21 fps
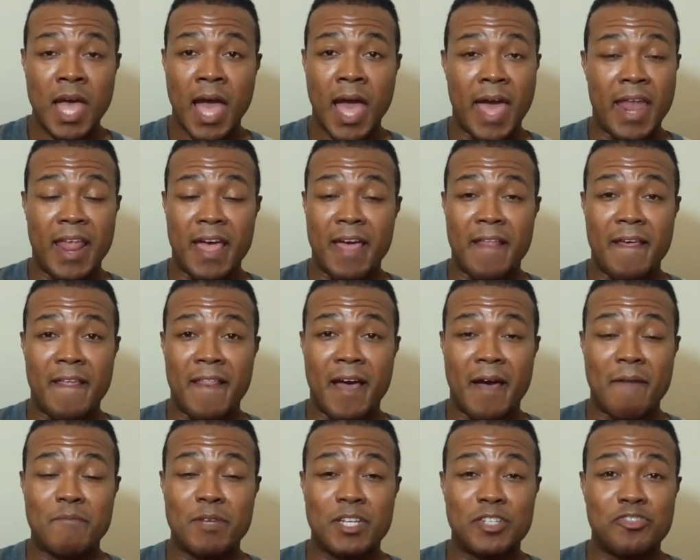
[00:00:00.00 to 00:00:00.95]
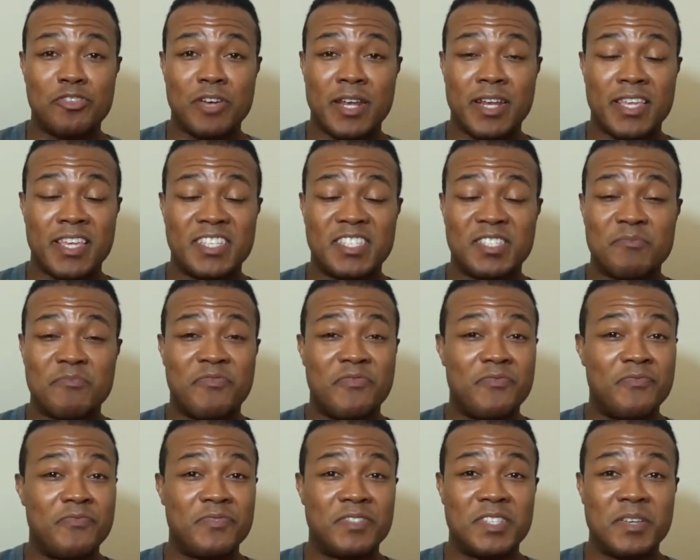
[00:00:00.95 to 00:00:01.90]
And I'm just trying to get some
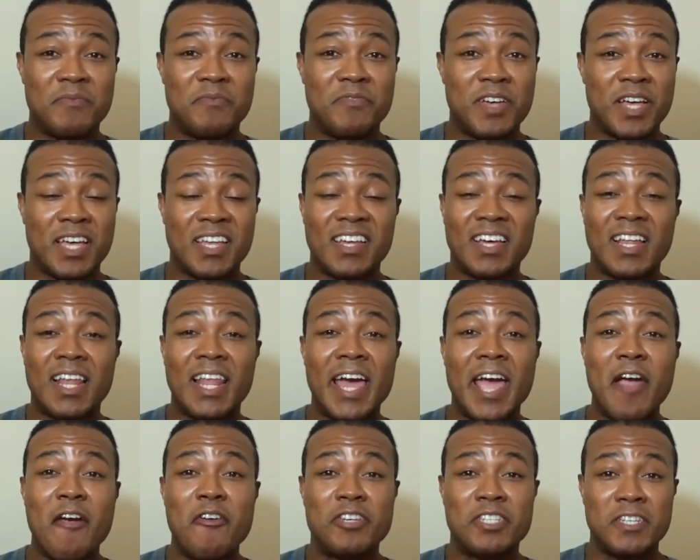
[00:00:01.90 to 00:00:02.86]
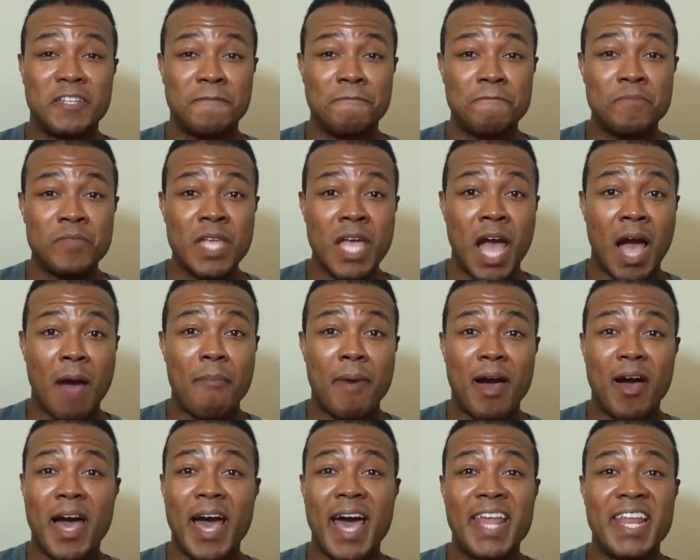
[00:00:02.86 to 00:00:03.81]
fucking clarity
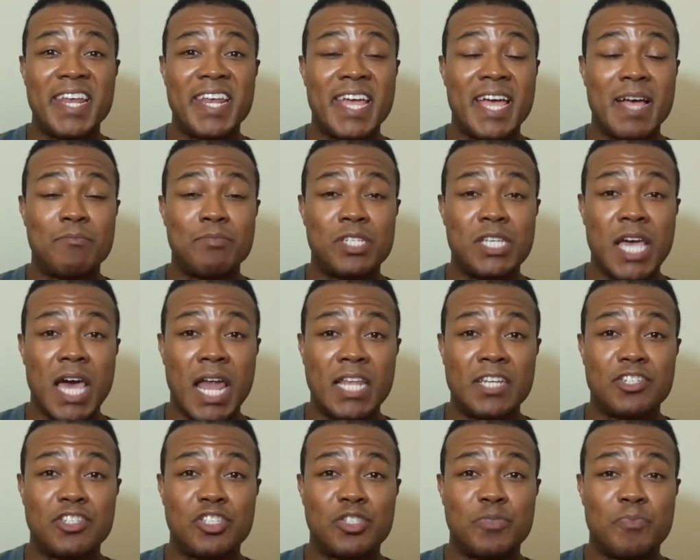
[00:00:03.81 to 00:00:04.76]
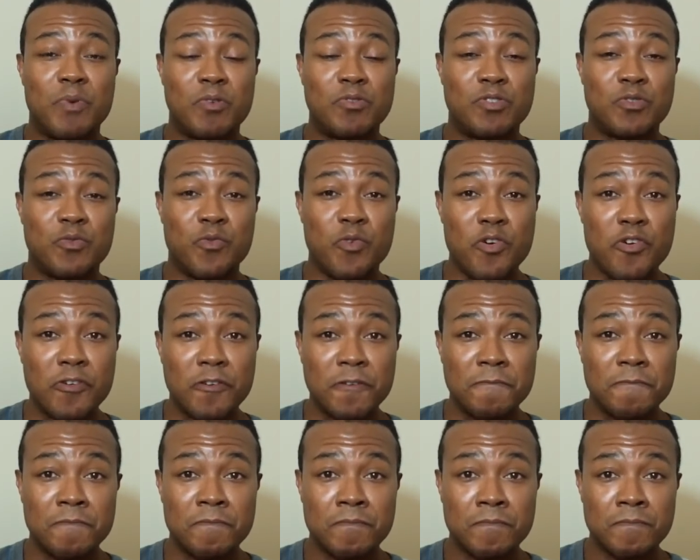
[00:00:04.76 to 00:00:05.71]
about how the damn challenge is supposed to work.
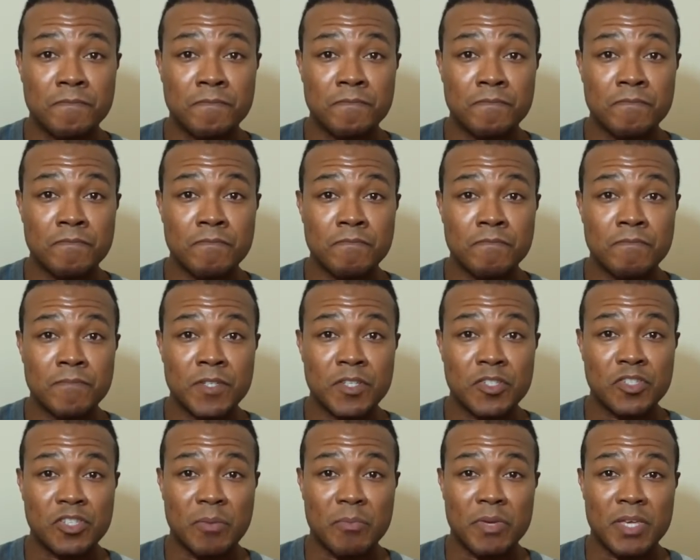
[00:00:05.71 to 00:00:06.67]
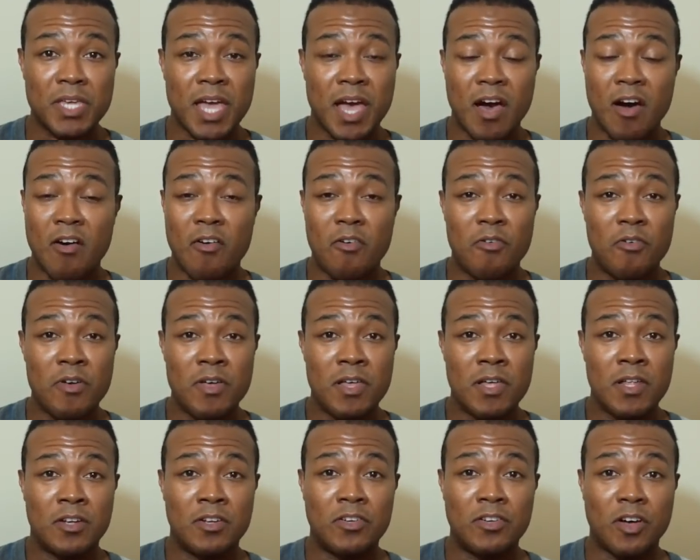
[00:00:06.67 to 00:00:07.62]
Because some of y'all
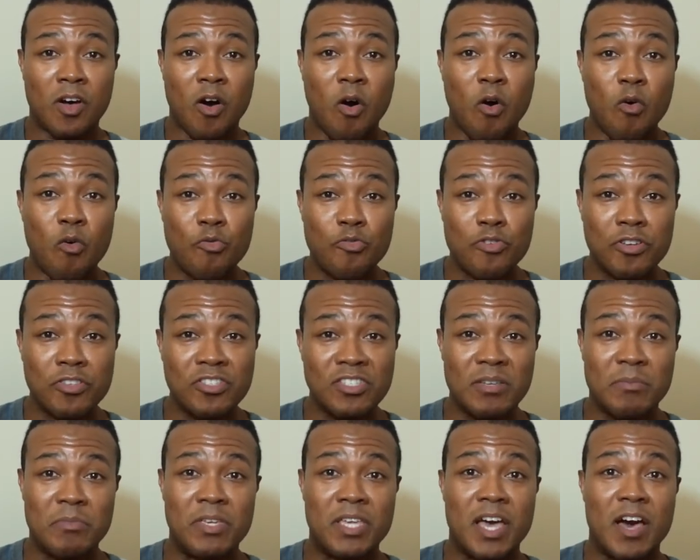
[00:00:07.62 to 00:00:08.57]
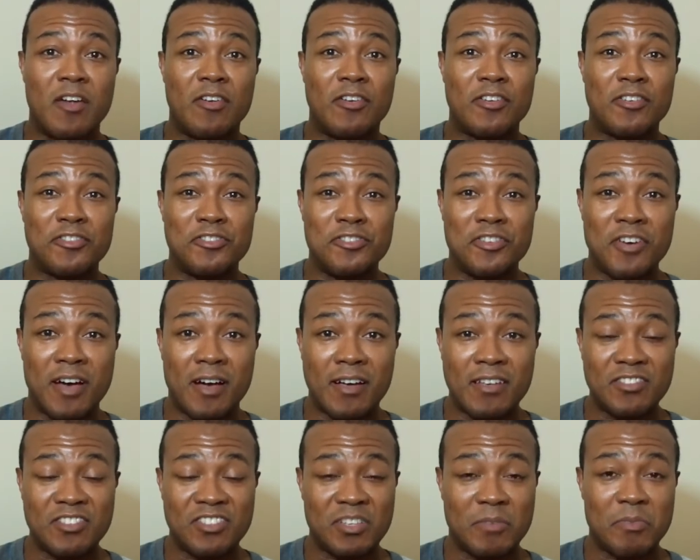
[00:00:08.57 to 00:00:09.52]
look older, some of y'all look
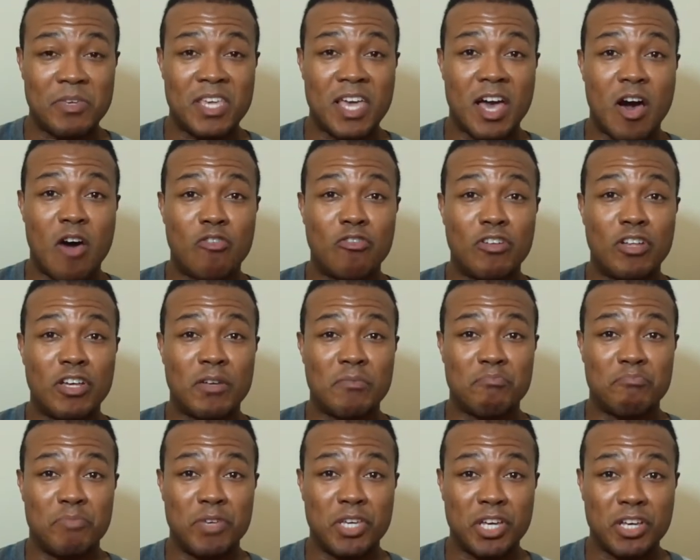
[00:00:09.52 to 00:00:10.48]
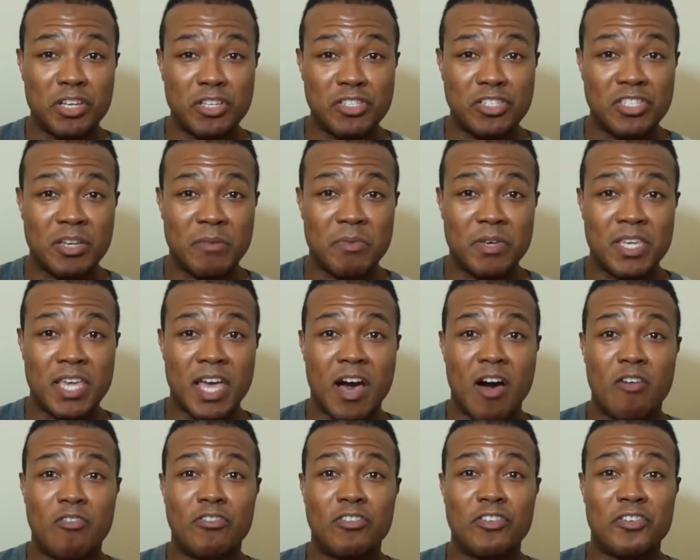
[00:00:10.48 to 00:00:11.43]
younger, some of y'all look bigger, some of
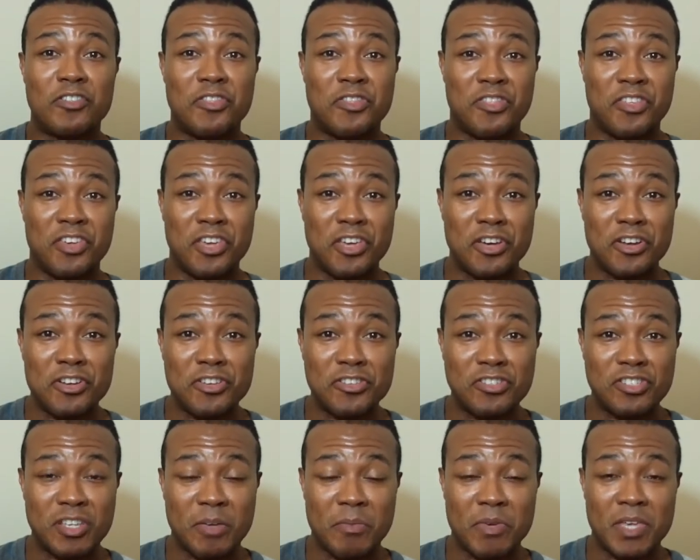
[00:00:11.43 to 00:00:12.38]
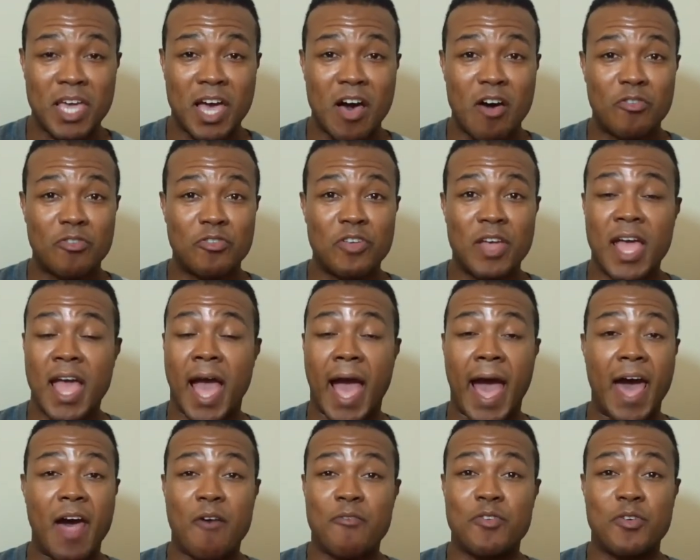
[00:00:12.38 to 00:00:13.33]
y'all look thinner, some of y'all do,
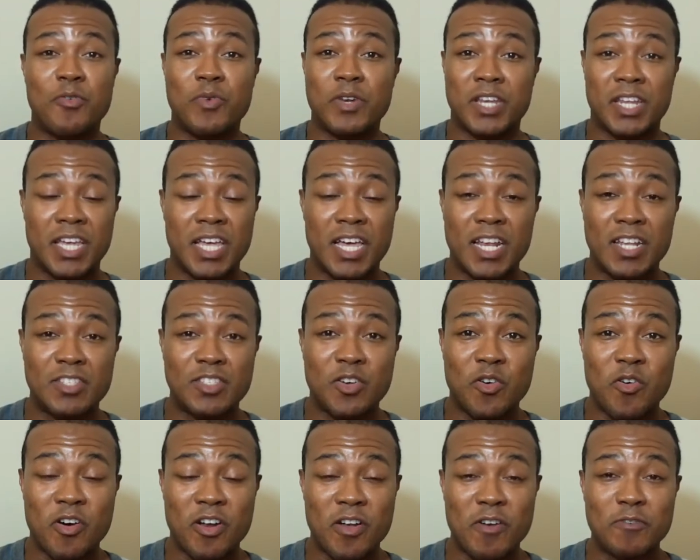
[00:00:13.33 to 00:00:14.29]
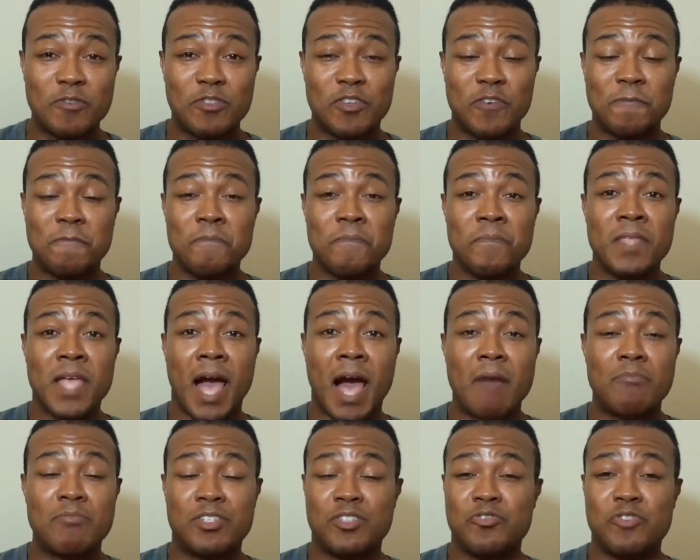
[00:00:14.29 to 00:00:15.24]
I don't know what the hell is going on. So
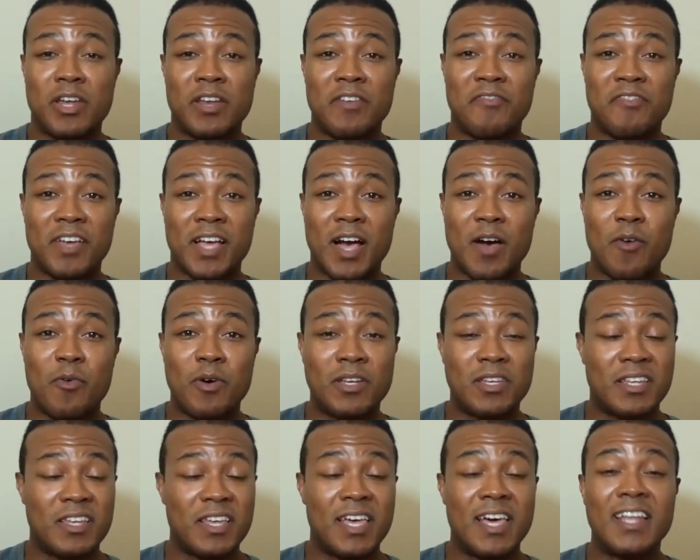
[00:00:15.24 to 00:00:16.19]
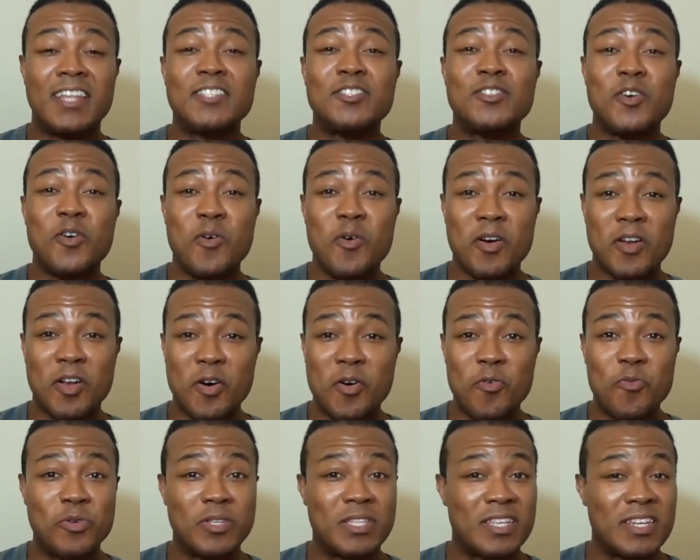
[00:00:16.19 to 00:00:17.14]
I'm just trying to figure out what the hell is going
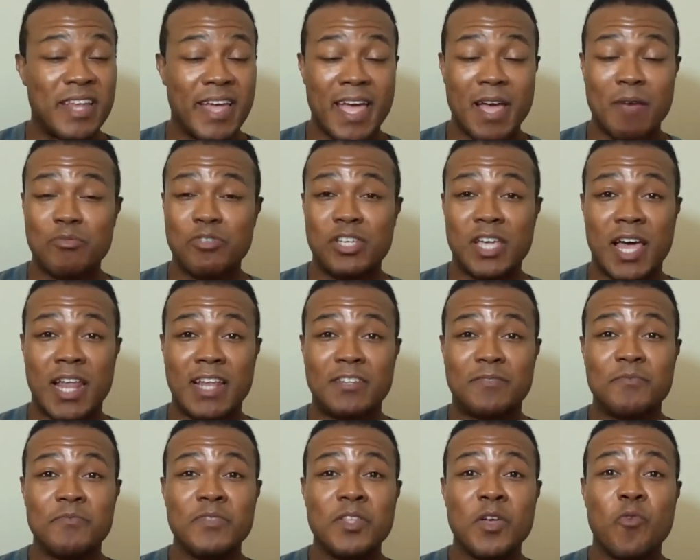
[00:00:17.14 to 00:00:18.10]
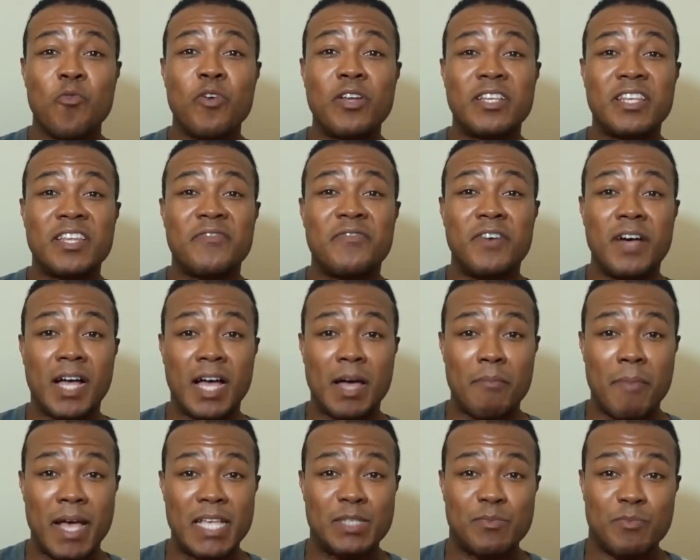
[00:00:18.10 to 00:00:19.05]
on with the damn challenge. What the fuck
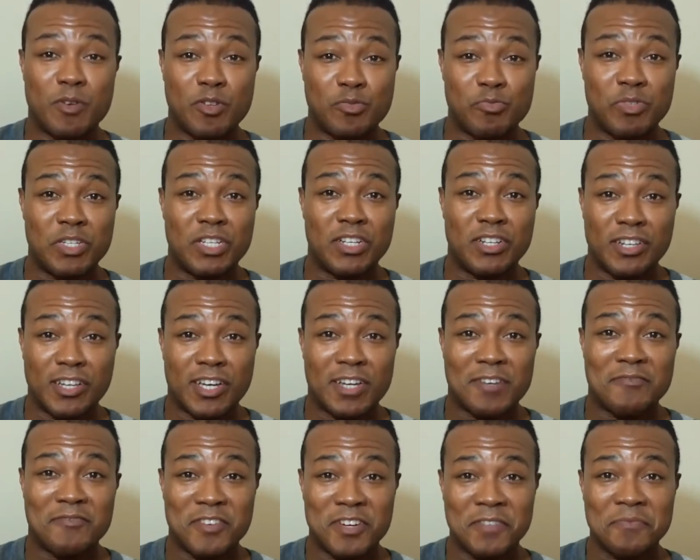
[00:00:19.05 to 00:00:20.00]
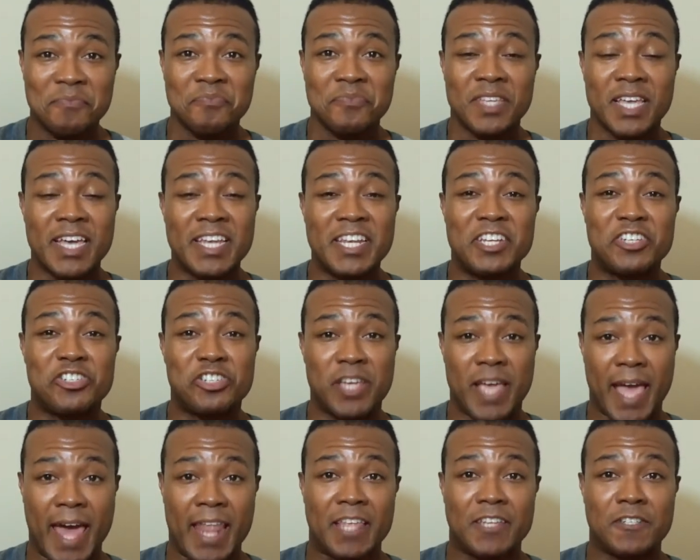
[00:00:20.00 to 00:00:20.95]
am I supposed to be looking for in the
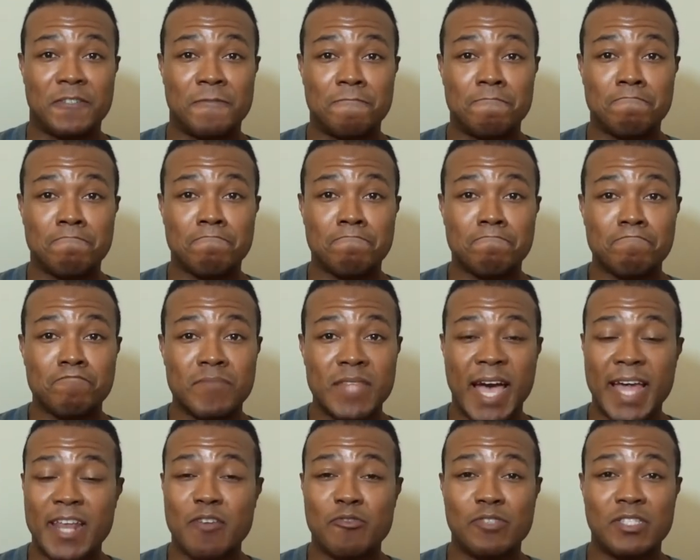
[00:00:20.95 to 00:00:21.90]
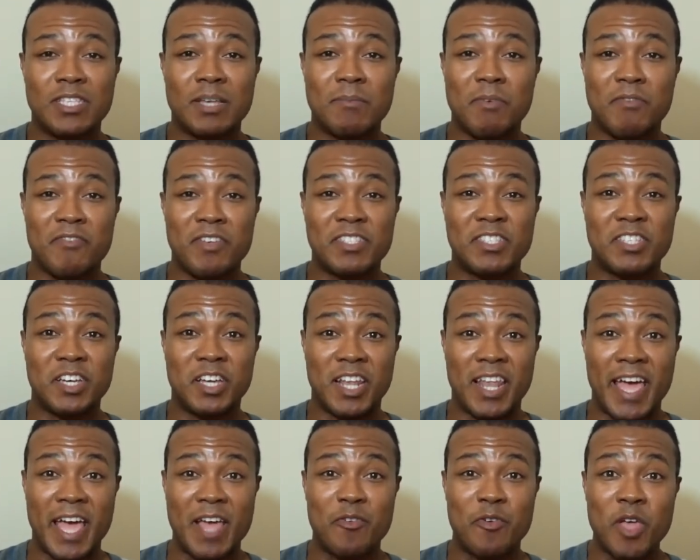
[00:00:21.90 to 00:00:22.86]
challenge? Now, I know some of us are
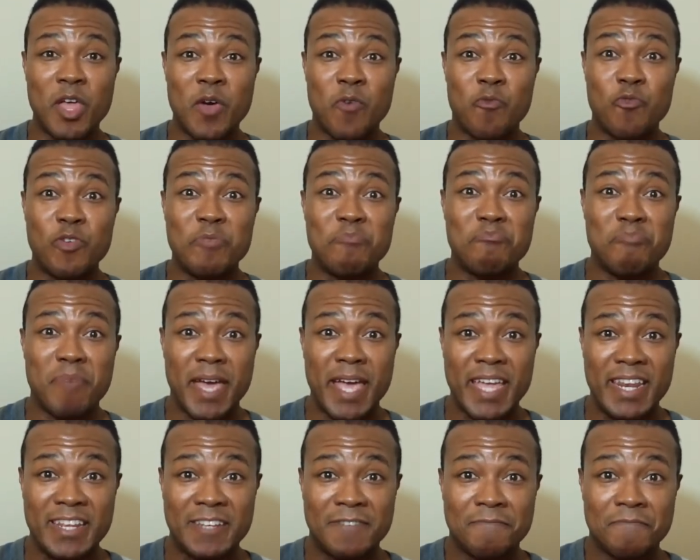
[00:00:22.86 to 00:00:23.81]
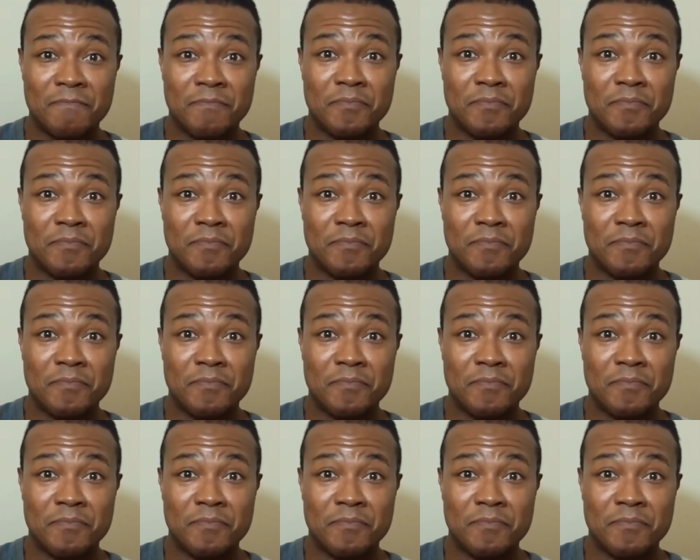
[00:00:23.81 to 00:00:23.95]
glad we made it